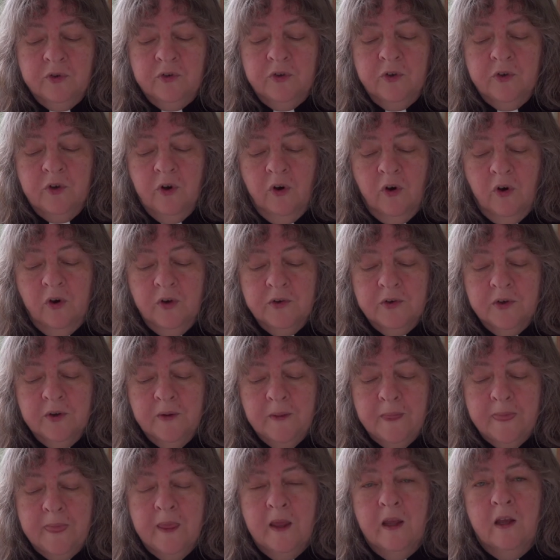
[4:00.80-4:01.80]
to God
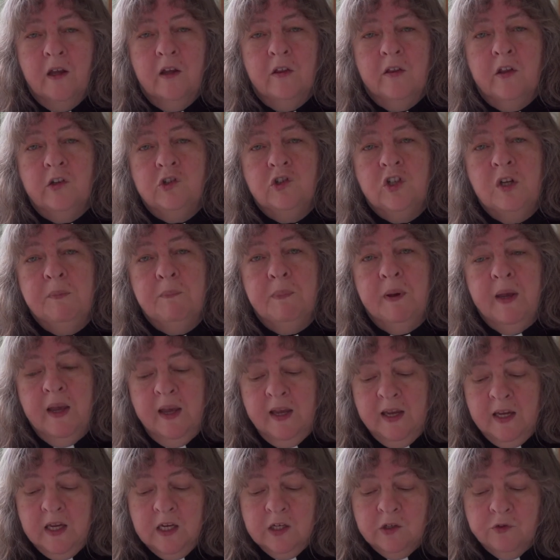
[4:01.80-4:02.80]
that she
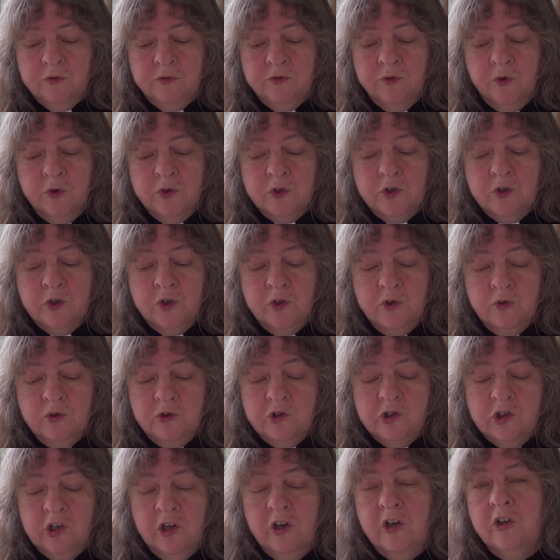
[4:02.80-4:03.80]
paid for two
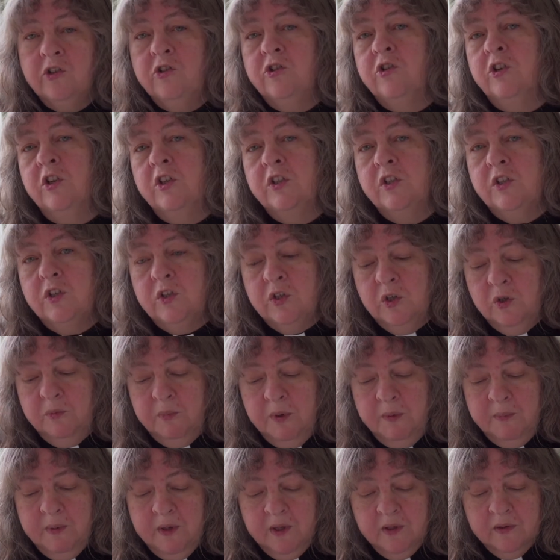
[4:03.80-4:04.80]
churches to
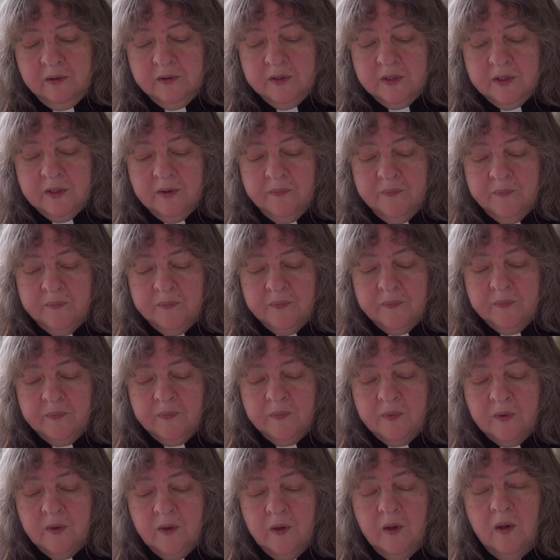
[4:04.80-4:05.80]
be built.
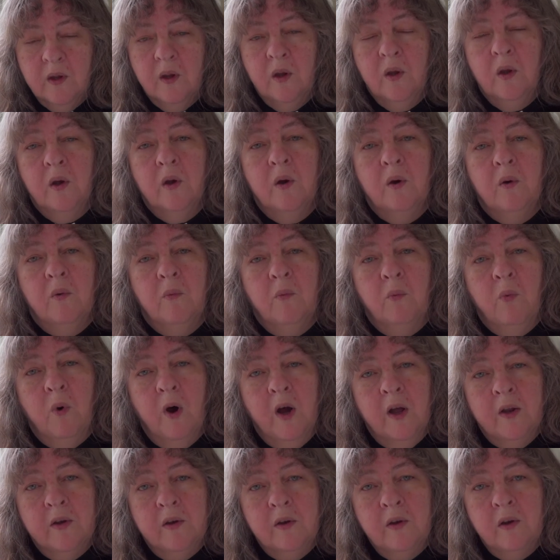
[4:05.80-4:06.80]

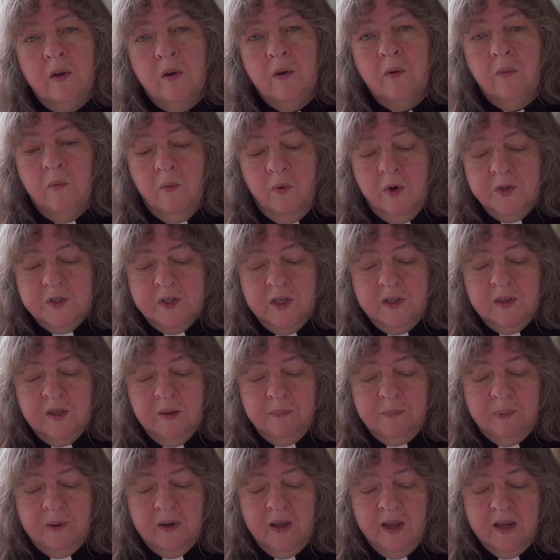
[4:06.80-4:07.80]
One was in the
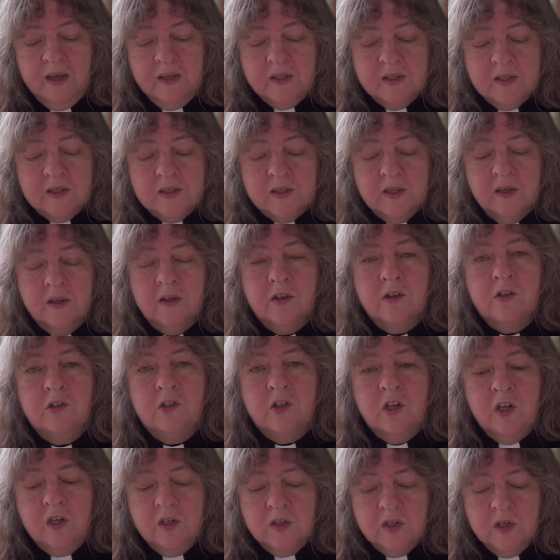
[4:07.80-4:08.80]
place
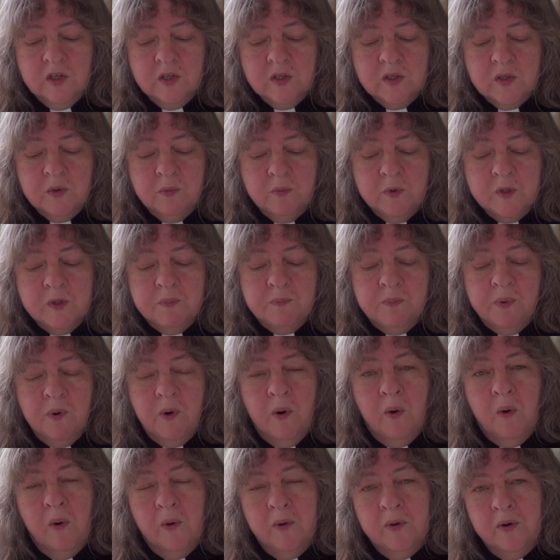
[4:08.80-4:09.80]
Jesus was
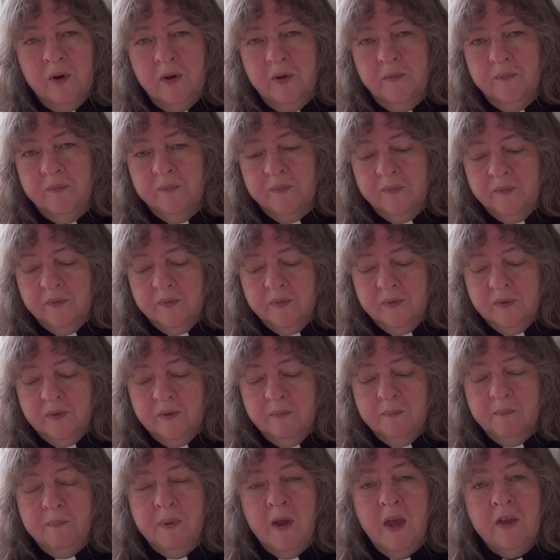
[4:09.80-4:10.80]
born,
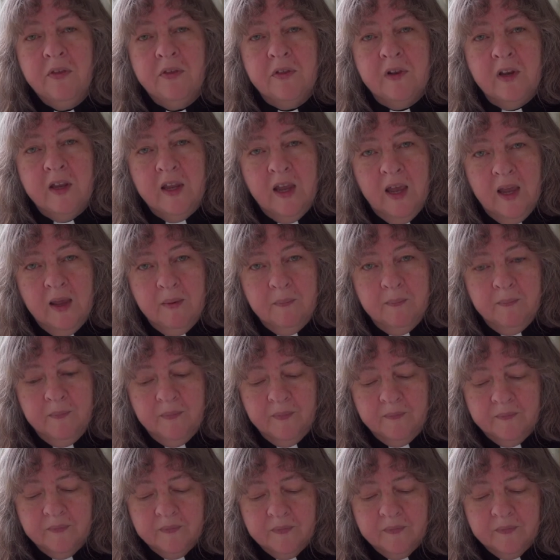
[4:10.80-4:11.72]
Bethlehem.